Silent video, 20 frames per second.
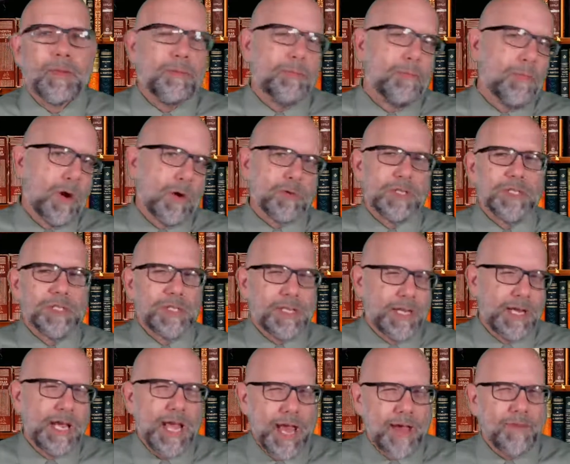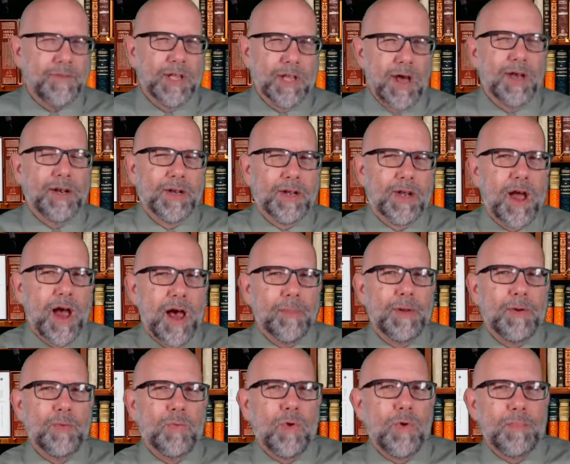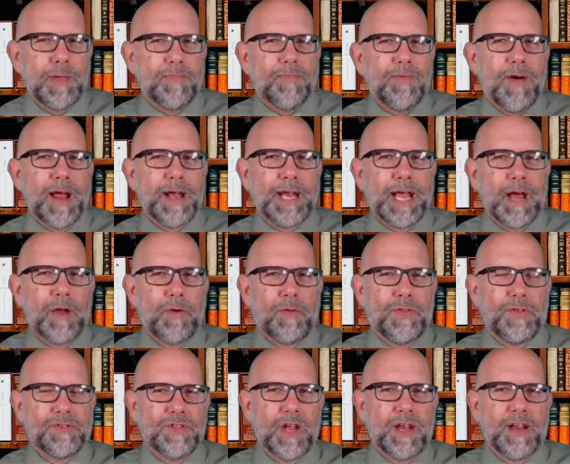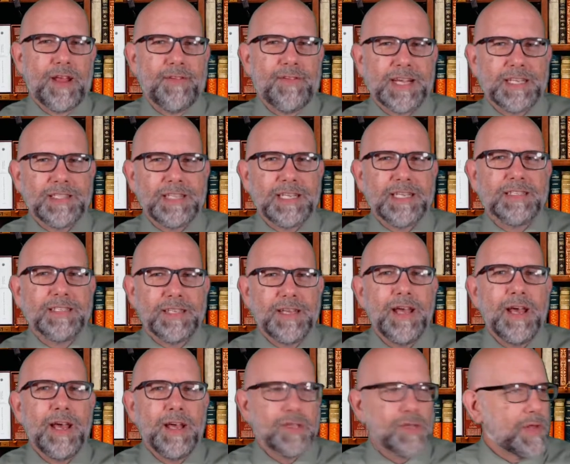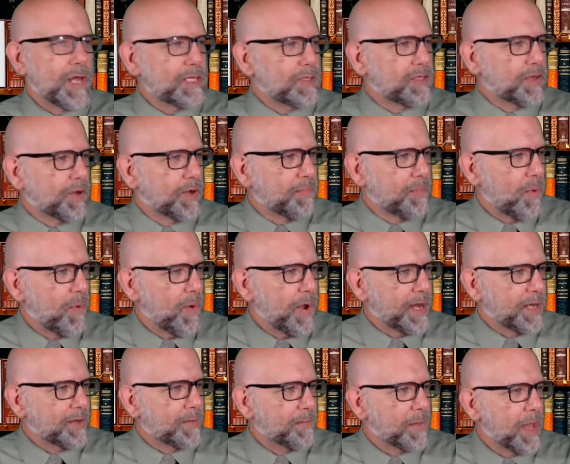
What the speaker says: Moses and he have a lot in common, we'll be finding out in the study of Exodus, and so that's a good point.